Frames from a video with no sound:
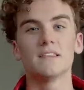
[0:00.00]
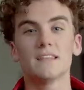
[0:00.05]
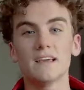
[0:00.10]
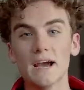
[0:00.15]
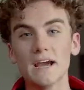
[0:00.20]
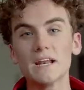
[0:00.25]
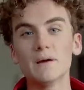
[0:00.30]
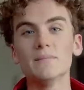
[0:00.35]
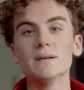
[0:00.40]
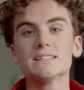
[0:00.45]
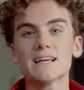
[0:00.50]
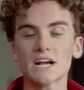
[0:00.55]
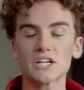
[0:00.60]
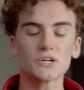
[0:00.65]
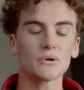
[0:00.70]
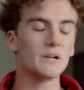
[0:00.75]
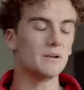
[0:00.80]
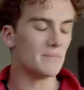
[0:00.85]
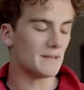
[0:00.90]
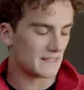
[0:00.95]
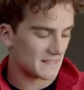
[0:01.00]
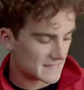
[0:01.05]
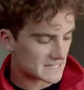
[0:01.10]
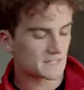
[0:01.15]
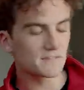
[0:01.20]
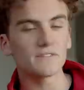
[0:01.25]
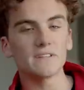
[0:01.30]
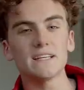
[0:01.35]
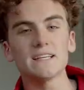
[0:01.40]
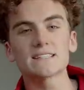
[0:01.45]
The item is actually going to be
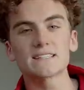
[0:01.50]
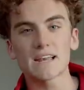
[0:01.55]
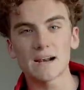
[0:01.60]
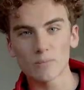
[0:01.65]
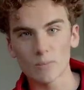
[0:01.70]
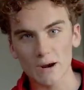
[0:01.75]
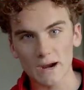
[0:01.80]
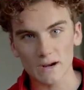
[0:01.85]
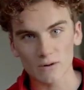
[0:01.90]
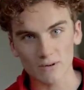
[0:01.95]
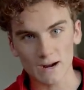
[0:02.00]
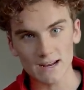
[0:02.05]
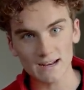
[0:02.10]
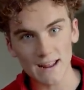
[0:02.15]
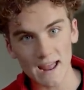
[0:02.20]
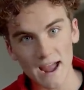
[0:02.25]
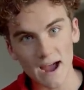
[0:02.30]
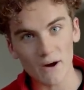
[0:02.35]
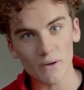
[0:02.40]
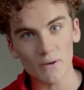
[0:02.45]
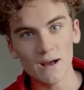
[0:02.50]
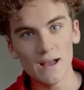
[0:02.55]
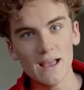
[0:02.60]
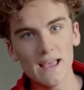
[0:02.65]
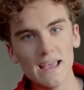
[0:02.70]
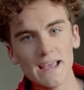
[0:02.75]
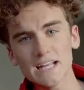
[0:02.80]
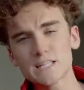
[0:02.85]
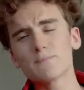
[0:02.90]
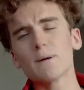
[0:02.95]
this fleece that I'm wearing right now.
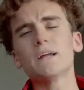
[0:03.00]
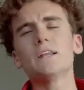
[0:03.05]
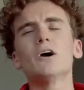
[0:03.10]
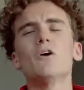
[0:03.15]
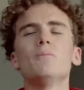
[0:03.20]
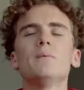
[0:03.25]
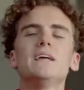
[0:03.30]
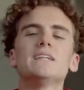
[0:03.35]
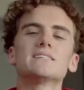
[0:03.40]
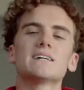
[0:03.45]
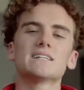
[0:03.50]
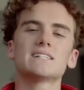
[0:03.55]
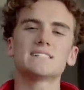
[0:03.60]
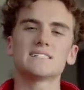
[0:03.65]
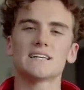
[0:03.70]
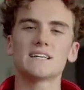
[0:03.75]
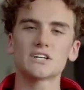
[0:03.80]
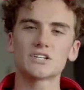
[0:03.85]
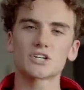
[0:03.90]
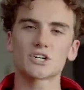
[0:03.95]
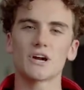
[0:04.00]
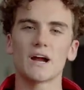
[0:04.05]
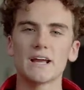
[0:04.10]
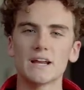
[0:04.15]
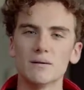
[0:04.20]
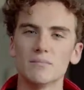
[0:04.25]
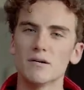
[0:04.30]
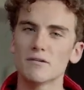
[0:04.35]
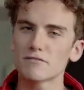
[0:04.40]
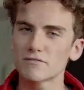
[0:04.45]
It's by no means a signature
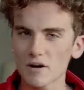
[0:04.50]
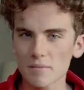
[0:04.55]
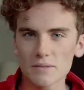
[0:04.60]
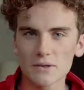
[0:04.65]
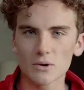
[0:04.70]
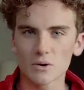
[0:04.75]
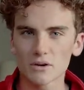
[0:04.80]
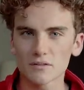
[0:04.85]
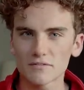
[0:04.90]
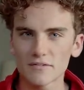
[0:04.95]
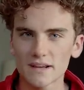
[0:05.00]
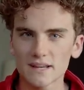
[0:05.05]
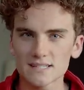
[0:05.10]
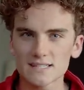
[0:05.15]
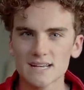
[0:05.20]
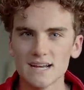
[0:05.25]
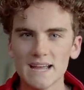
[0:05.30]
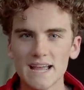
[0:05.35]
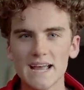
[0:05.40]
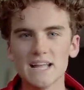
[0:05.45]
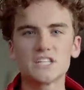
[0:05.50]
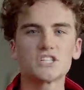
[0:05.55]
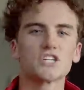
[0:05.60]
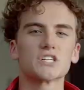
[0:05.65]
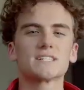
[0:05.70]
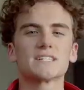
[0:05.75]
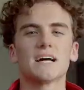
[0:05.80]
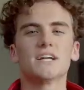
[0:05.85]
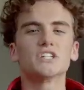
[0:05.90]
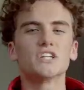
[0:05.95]
item from the North Face, it's
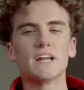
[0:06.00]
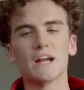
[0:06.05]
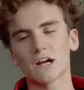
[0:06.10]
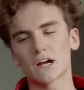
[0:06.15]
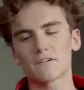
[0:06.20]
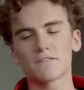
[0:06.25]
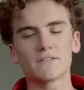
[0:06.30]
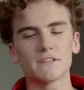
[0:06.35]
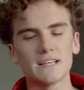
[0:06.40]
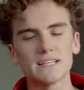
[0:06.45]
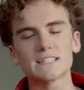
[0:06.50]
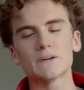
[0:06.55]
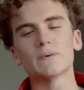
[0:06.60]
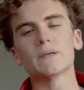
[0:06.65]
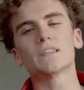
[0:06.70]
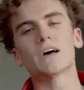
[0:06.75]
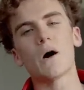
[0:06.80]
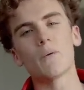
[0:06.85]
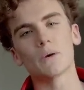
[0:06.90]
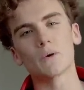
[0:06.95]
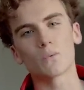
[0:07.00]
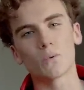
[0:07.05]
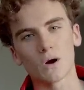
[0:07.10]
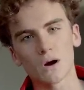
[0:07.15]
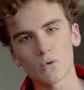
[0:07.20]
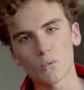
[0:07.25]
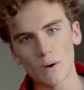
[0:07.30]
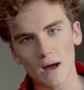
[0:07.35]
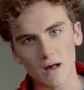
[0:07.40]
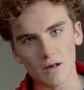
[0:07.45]
just a generic fleece that we thought would
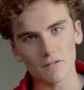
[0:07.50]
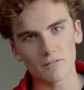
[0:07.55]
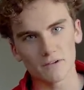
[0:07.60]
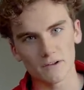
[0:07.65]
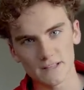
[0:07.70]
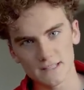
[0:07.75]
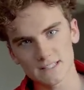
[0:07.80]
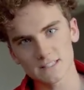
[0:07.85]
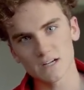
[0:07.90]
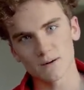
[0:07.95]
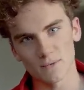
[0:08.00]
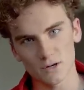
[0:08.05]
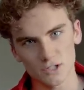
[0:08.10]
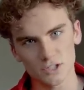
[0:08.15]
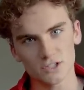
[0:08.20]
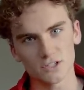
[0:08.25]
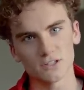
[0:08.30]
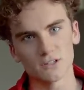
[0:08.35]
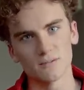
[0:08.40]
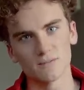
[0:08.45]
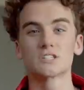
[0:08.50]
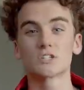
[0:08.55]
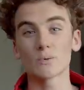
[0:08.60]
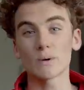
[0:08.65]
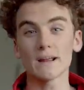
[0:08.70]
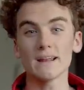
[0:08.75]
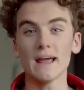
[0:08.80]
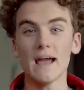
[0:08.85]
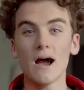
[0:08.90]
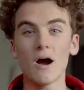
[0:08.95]
work well for this commercial. So
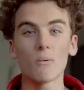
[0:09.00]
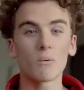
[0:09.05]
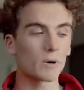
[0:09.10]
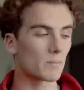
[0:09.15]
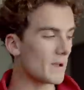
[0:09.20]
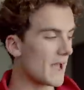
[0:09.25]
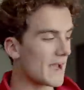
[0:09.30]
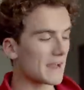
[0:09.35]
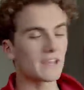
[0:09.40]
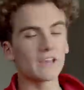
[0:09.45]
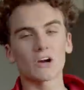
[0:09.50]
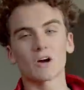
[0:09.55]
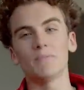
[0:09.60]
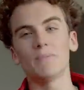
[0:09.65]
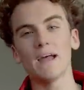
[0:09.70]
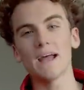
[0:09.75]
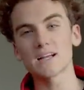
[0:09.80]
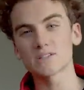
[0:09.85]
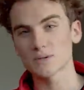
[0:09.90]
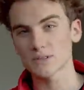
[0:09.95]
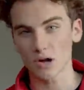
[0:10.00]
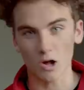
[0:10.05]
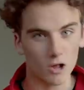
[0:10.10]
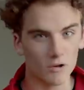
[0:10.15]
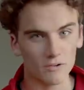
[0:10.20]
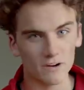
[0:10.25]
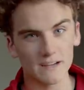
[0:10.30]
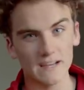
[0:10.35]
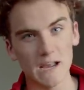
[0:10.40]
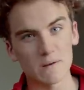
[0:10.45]
right now, we're packing our bags with all
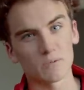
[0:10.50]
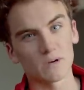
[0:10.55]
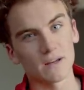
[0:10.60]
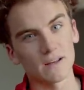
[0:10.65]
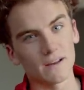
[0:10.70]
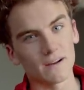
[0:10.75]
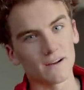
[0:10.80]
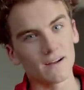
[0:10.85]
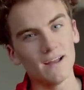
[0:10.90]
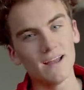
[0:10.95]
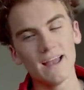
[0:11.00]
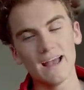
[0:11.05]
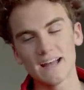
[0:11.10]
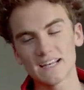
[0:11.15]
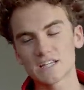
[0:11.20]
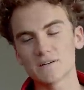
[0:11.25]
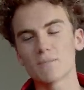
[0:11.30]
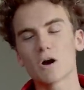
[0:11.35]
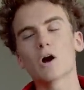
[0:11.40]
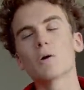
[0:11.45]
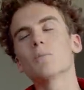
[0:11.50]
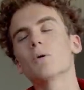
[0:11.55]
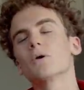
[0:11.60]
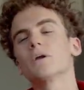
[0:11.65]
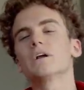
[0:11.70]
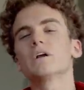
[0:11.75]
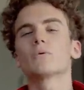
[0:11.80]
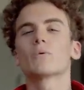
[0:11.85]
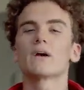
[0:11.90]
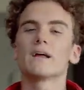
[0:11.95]
of our camera gear, and tomorrow
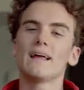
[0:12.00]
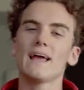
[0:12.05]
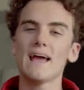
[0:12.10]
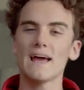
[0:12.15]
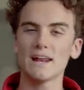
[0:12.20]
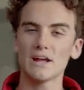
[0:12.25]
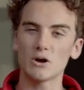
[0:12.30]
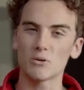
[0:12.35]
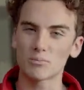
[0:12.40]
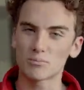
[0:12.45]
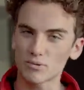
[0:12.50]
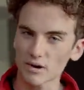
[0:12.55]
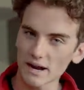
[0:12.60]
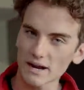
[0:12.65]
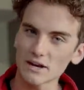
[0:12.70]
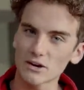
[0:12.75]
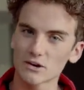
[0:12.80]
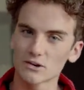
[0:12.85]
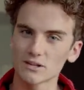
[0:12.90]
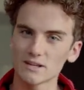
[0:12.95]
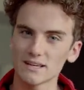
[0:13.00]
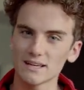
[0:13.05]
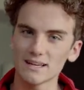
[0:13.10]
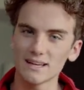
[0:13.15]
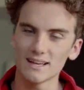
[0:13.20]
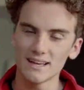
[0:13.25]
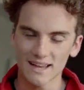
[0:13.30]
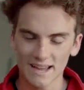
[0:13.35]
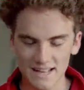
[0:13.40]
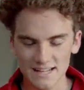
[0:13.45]
morning we're gonna head out bright and
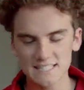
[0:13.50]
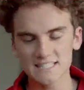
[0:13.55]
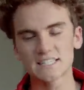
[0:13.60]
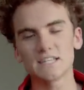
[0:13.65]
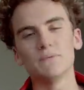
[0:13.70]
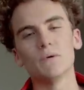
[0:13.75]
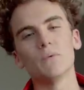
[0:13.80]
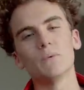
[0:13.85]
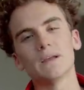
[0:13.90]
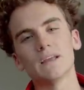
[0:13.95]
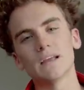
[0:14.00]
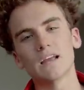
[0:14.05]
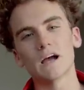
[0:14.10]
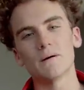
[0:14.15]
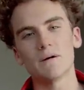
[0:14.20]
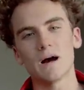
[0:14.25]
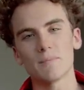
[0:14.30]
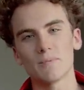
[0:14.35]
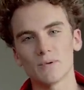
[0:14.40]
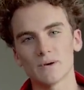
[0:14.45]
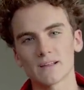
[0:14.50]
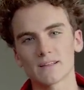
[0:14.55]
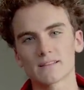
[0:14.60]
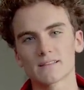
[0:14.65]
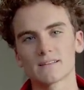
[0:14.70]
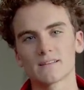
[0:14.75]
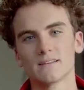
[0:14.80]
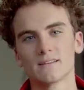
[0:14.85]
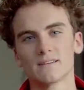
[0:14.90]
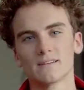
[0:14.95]
early and see what we can come up
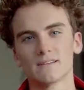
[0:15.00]
with.